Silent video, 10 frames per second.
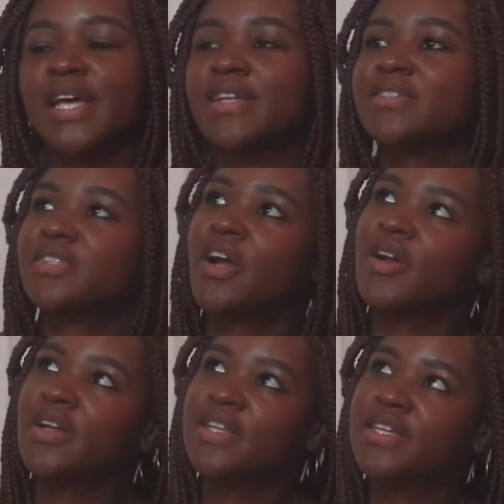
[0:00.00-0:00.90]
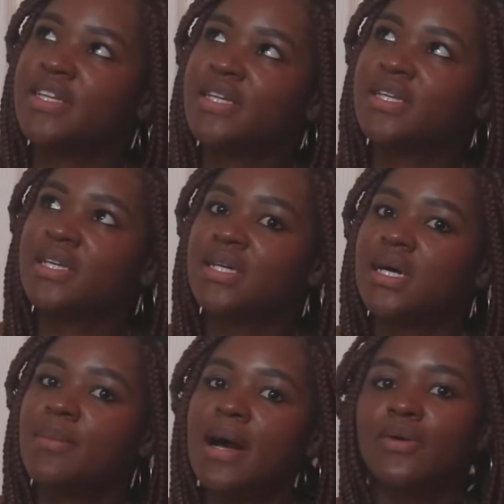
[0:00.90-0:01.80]
It's currently
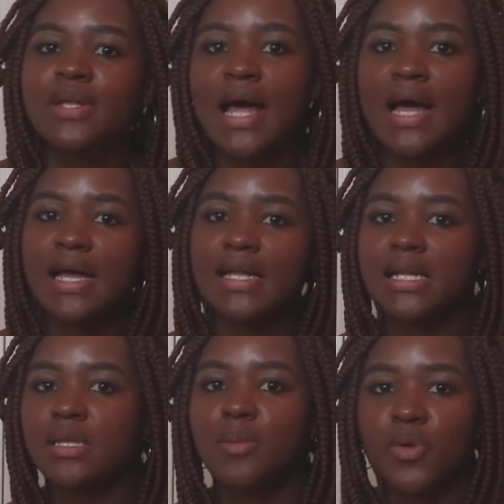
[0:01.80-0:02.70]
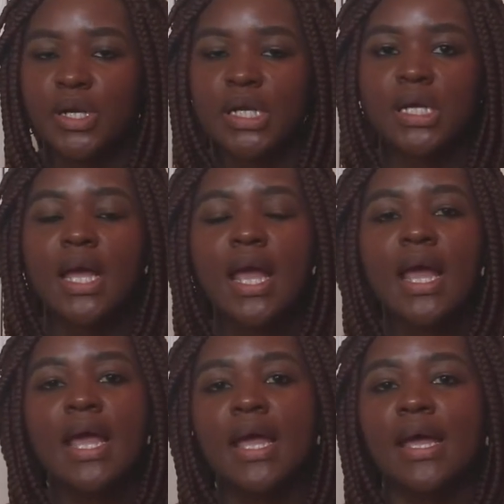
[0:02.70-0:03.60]
about 9 in the morning
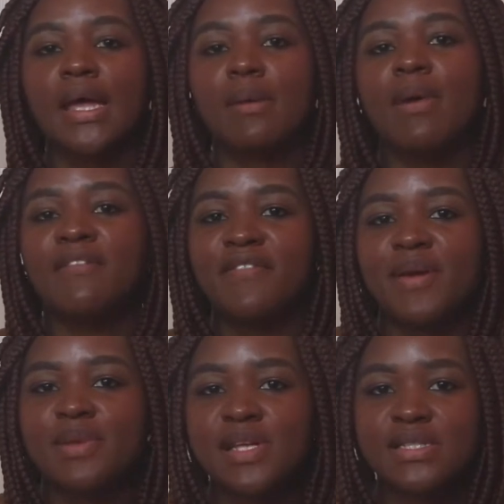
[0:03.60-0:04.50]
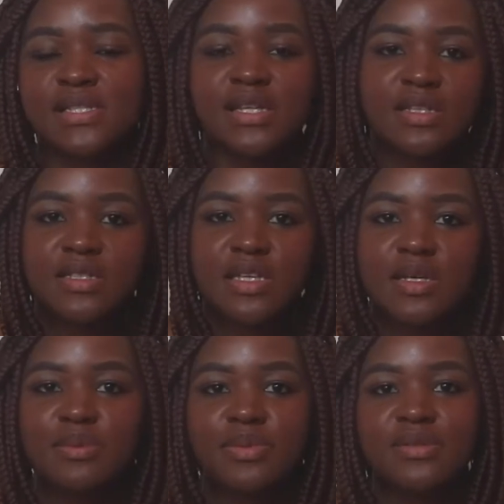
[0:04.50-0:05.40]
and my family is still
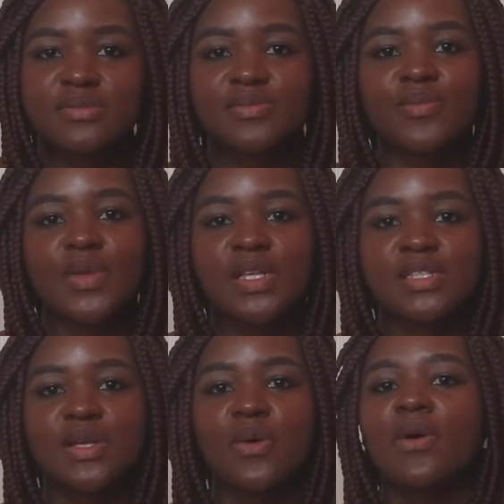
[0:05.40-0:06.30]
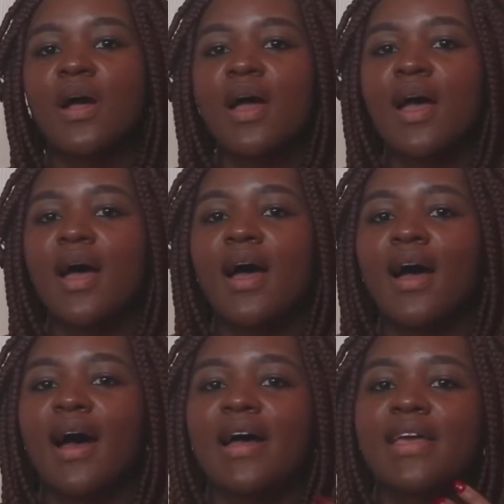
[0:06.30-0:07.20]
asleep. So
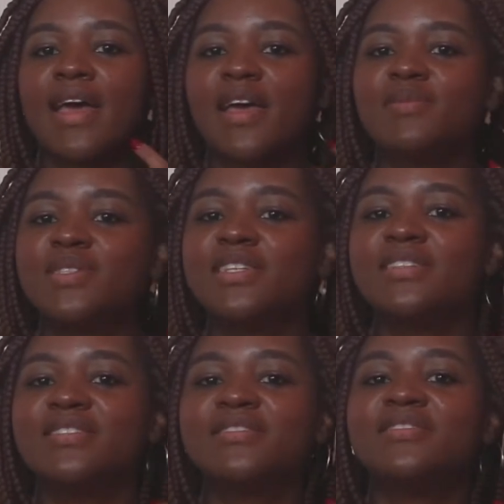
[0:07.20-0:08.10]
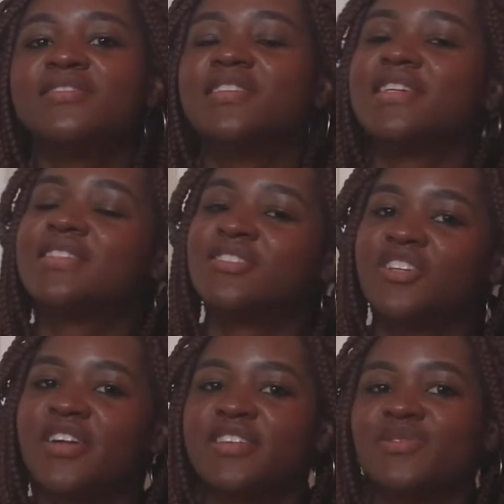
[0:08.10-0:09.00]
I came into
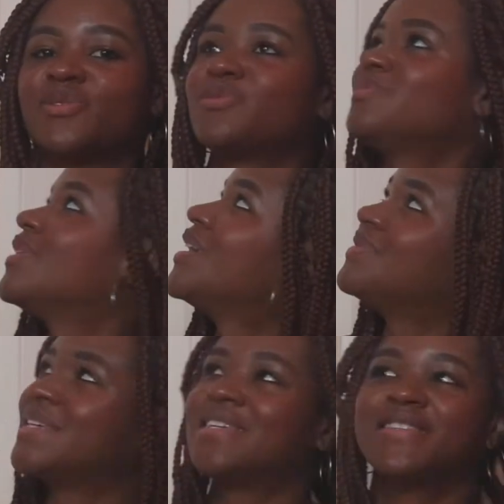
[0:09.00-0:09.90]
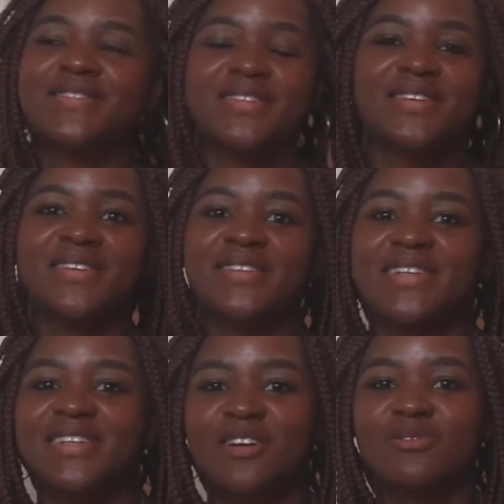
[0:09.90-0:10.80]
Journey's room,
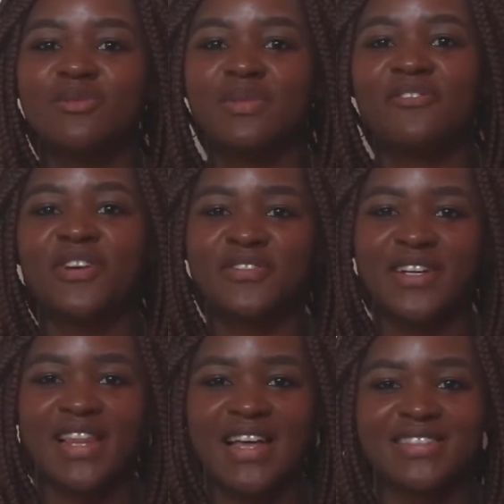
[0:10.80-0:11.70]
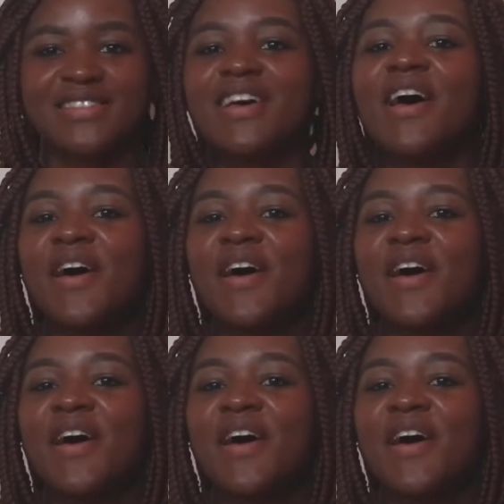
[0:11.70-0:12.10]
in her room in front of her closet.